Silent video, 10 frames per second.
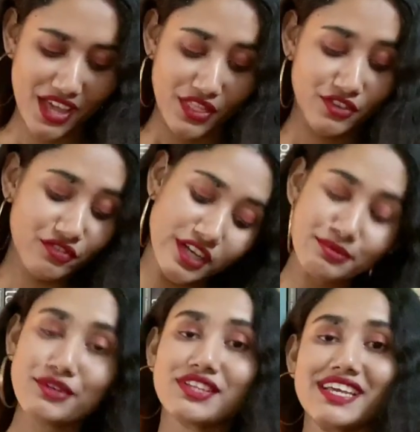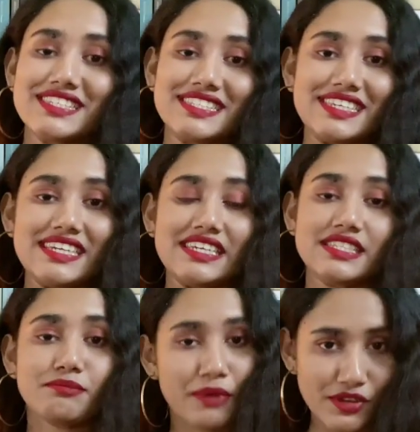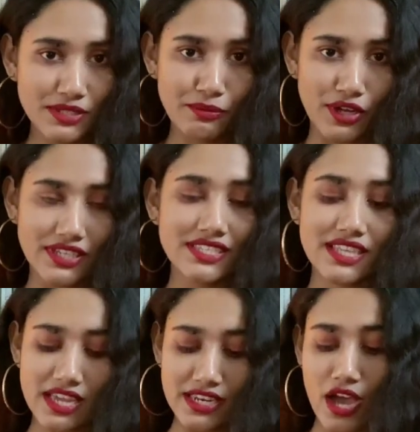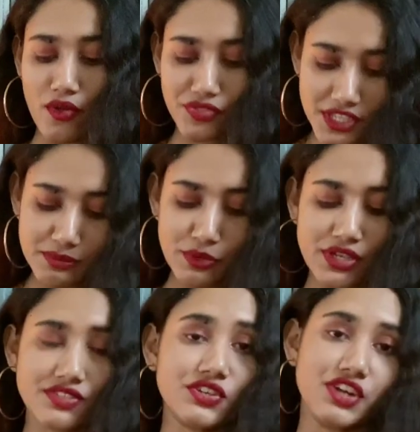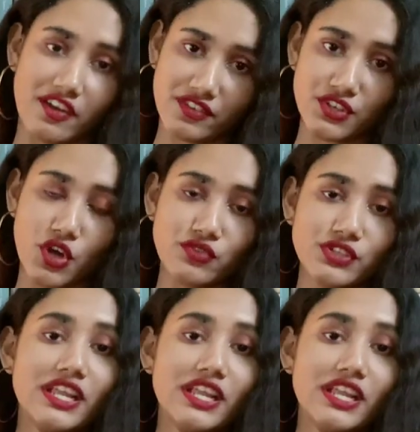The first book that I see is Persepolis. Now, this book is a graphic novel,